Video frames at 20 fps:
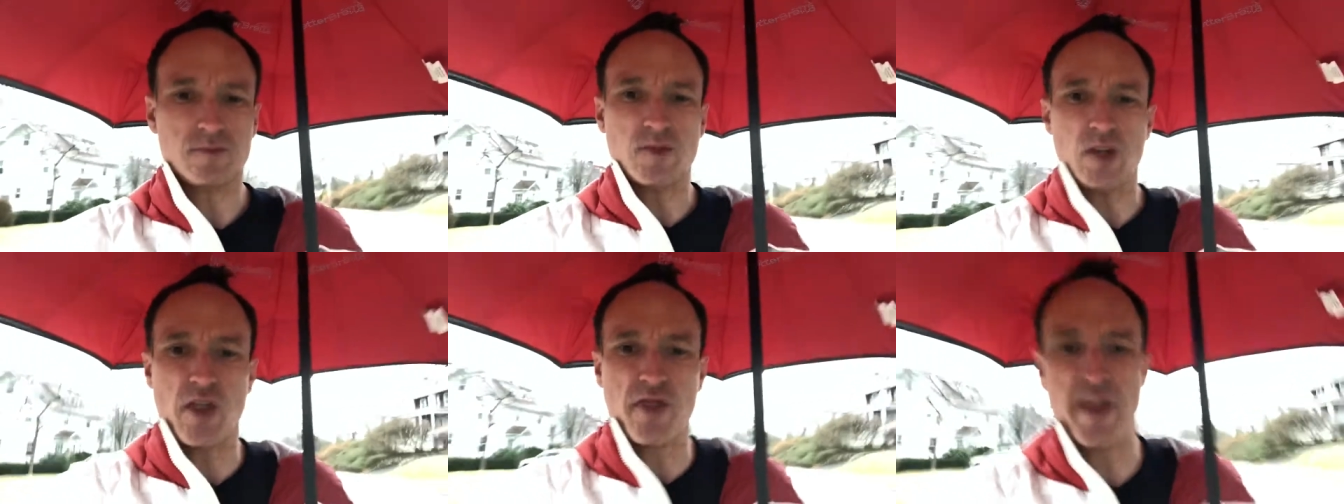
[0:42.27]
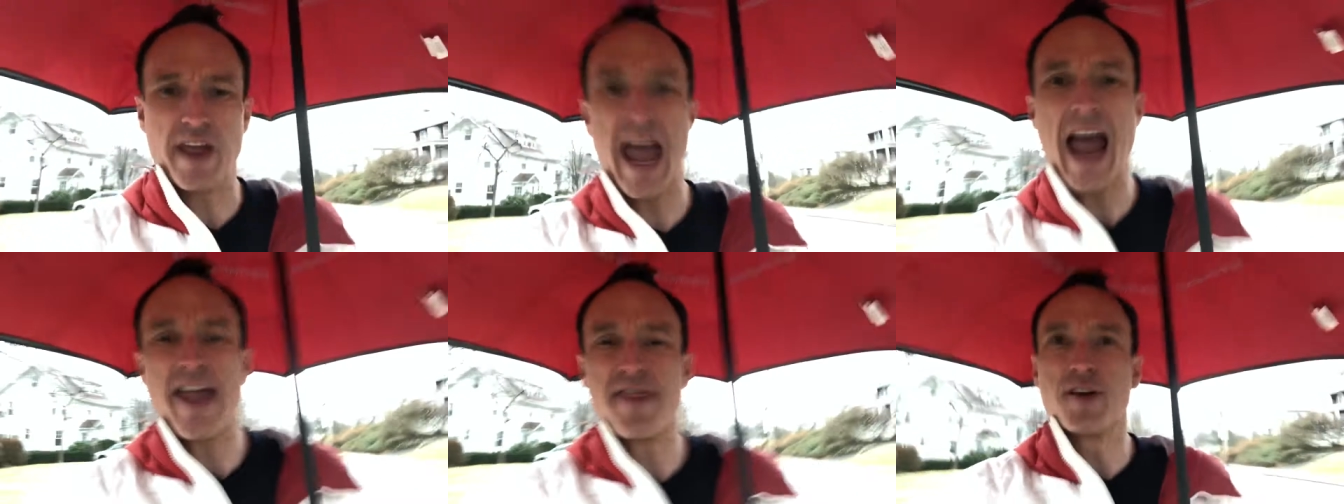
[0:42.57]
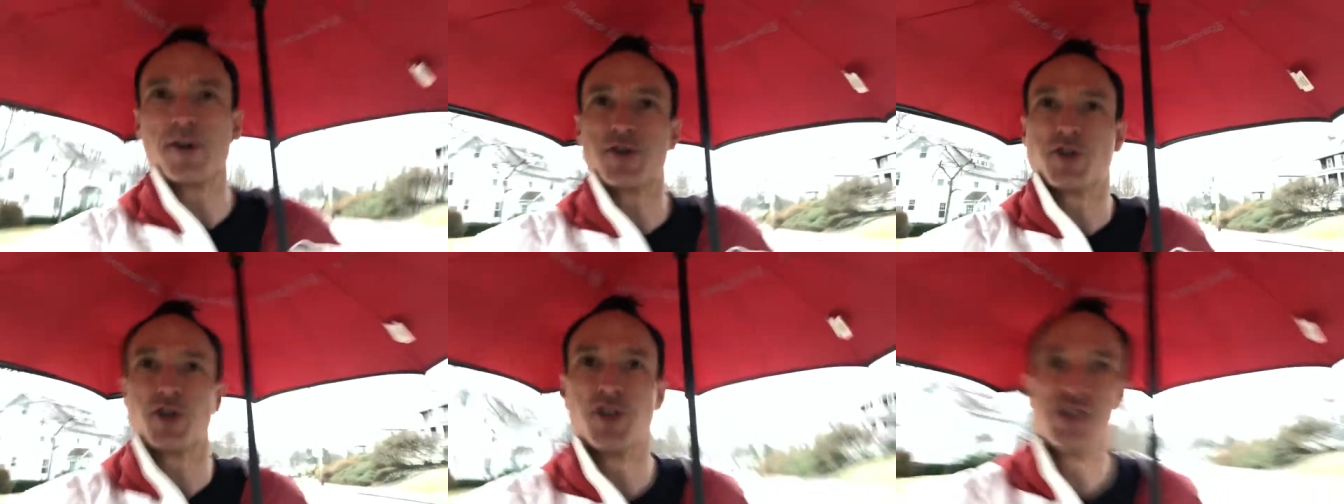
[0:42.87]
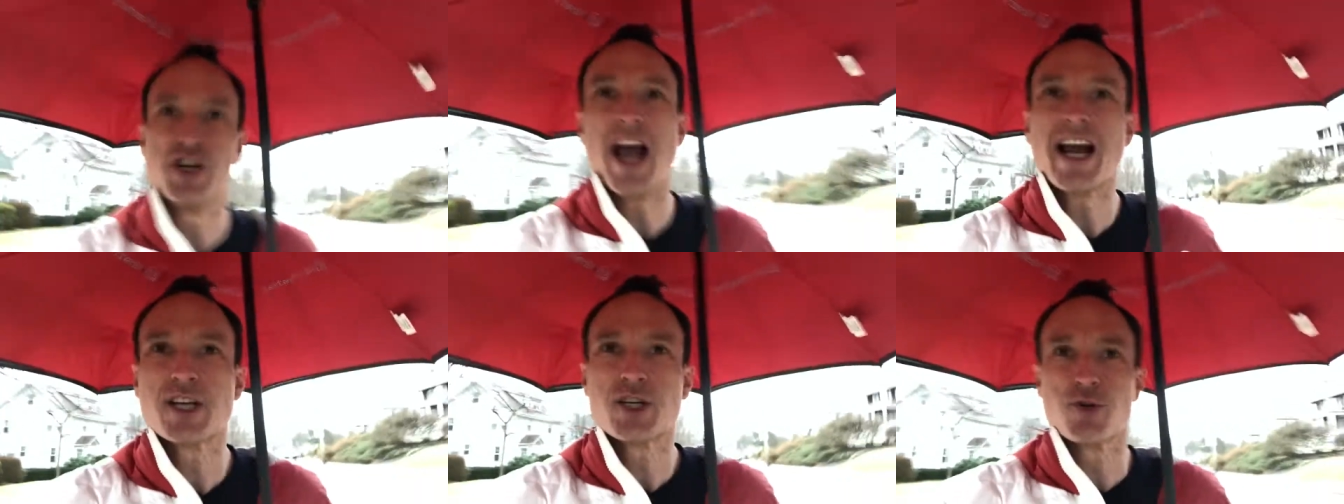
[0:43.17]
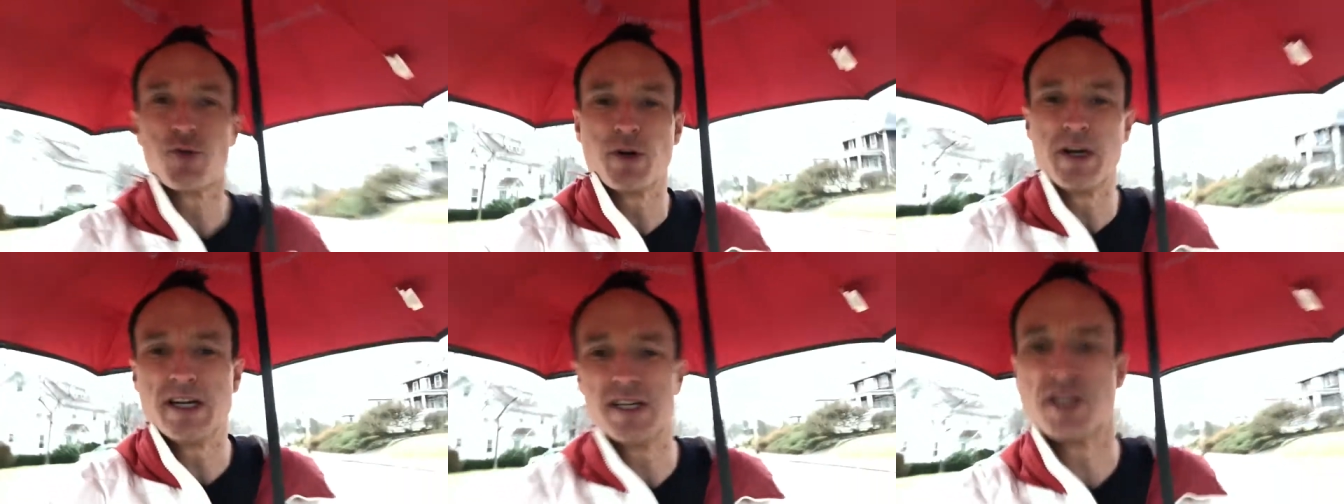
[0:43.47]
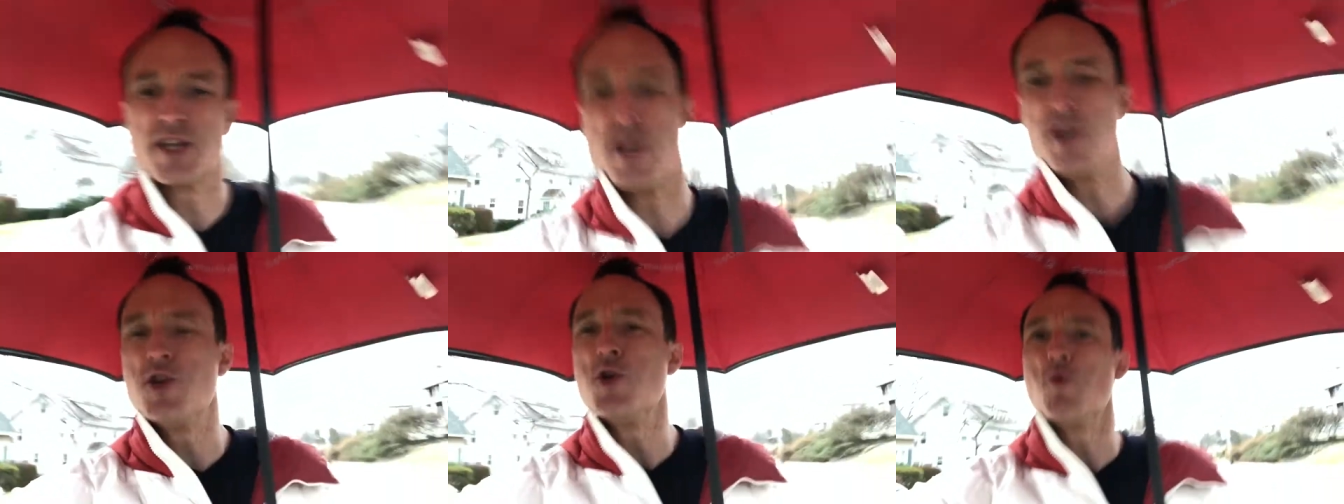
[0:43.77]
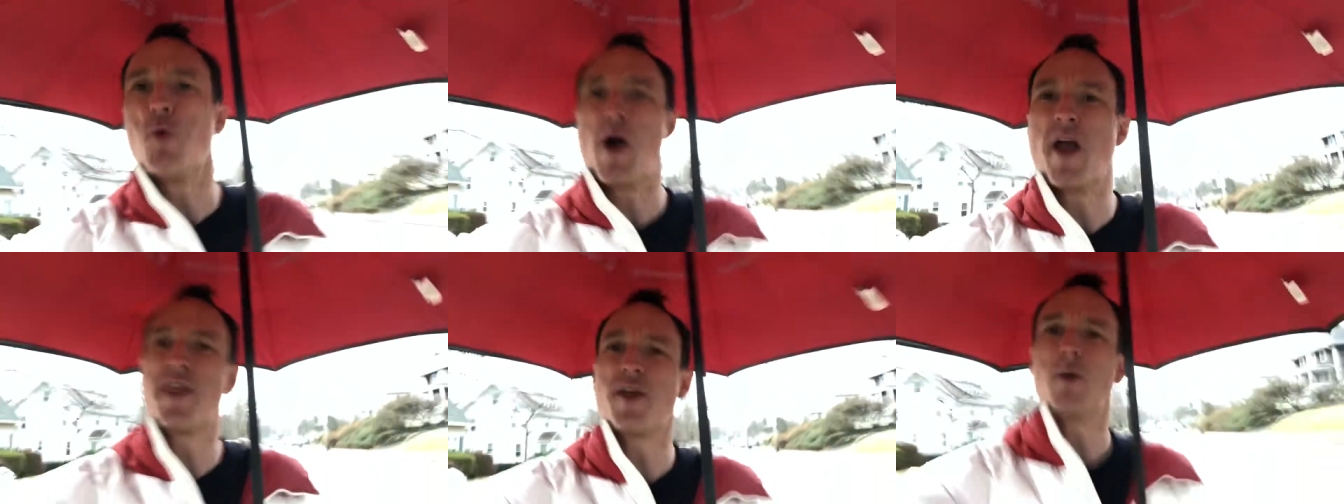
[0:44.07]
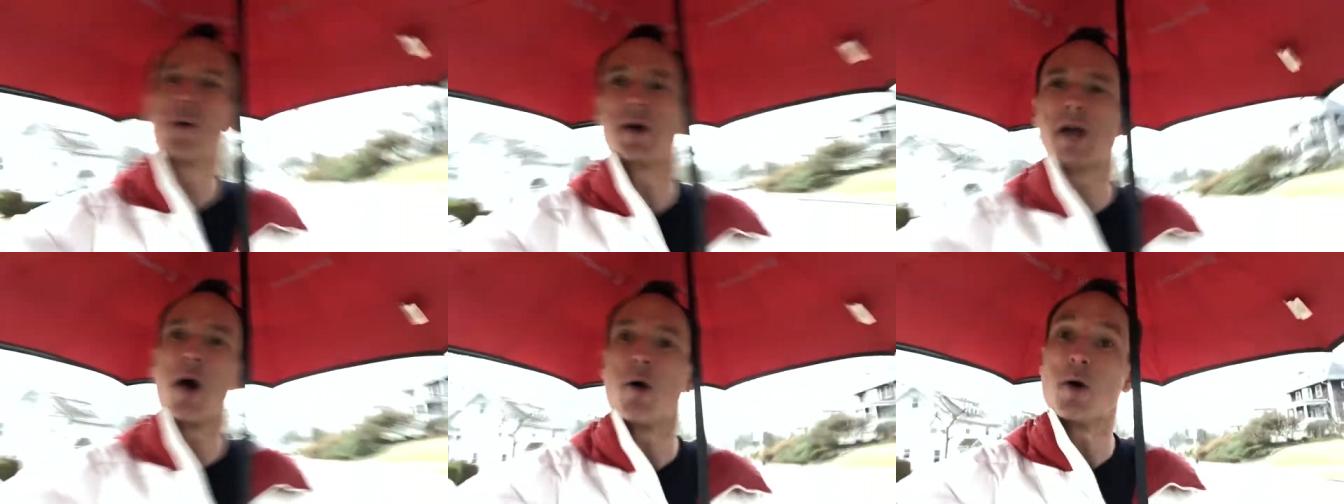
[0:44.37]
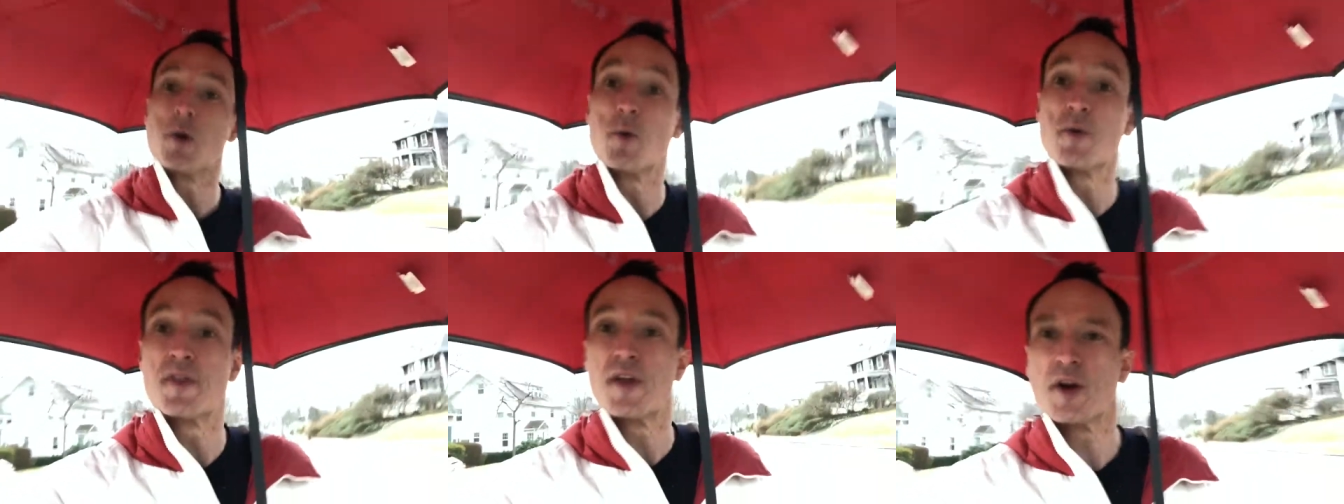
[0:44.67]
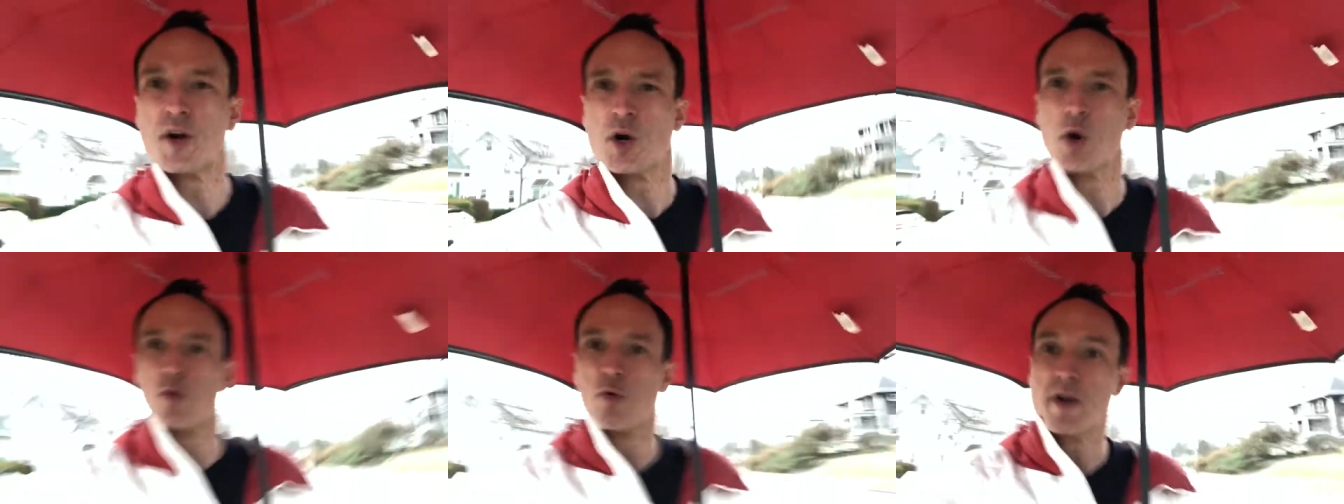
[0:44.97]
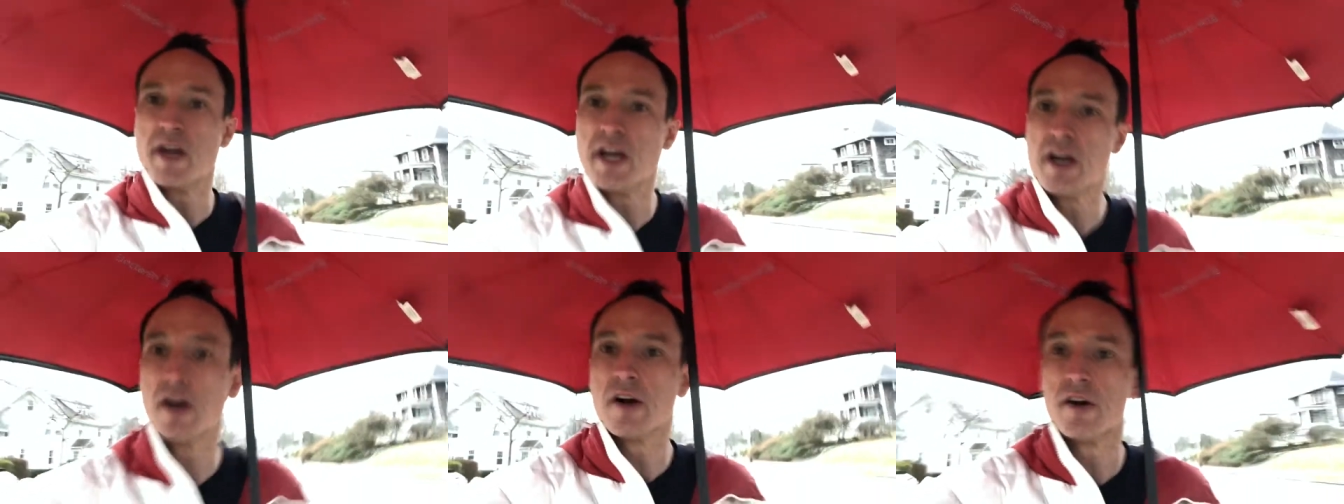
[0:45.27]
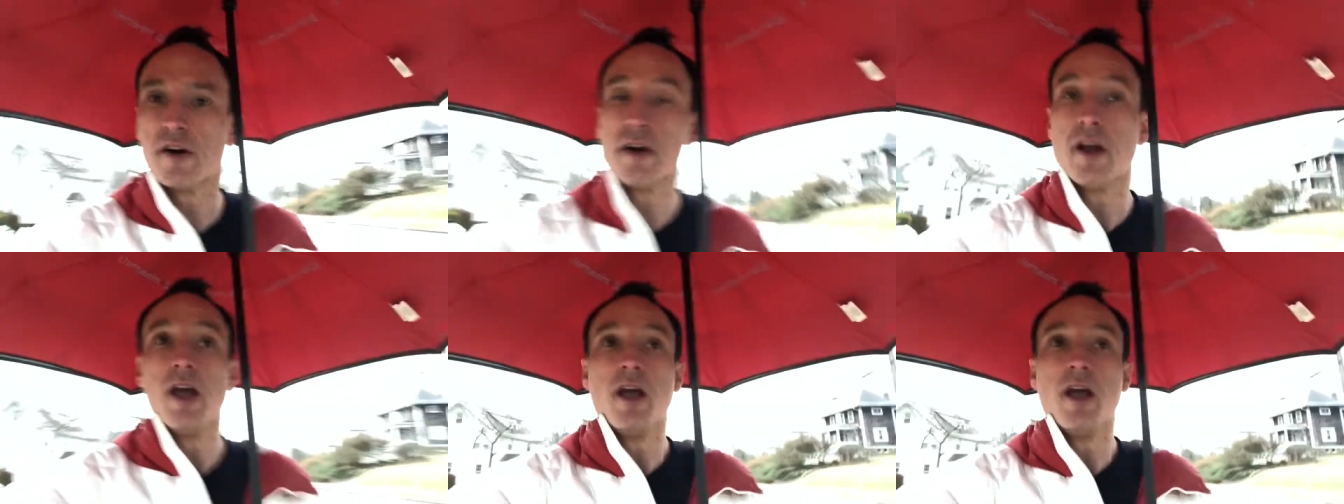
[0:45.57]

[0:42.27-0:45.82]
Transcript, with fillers: they had their trajectories, they knew where they were going with their career,